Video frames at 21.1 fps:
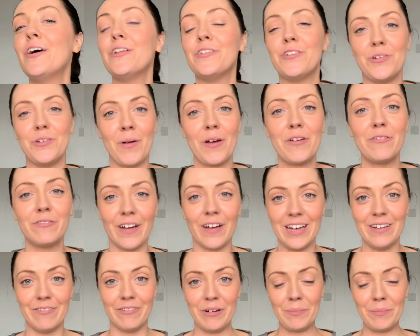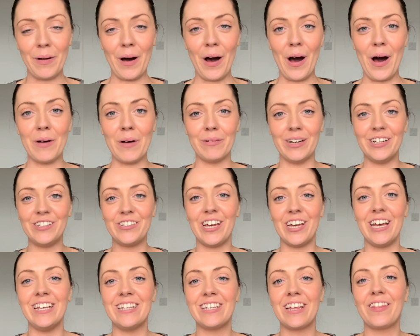to my favorite part, which
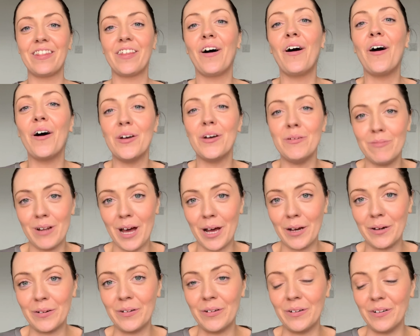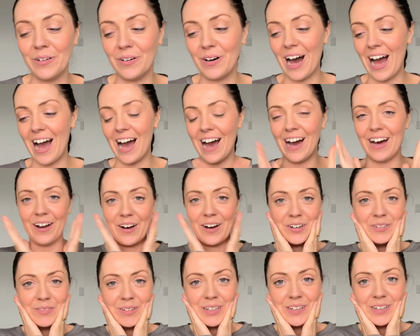is the home decor. And
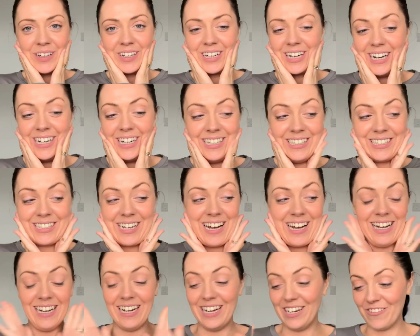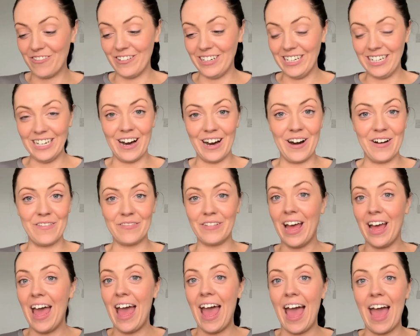oh my god guys, I literally love
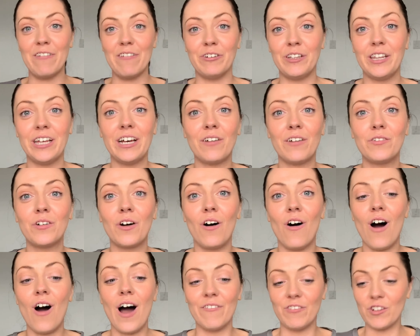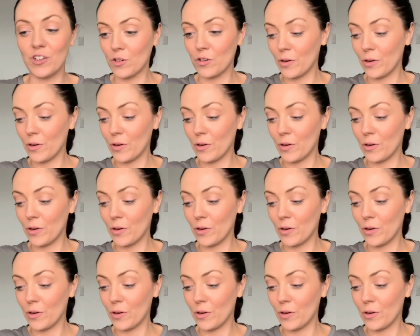everything I've got. I've just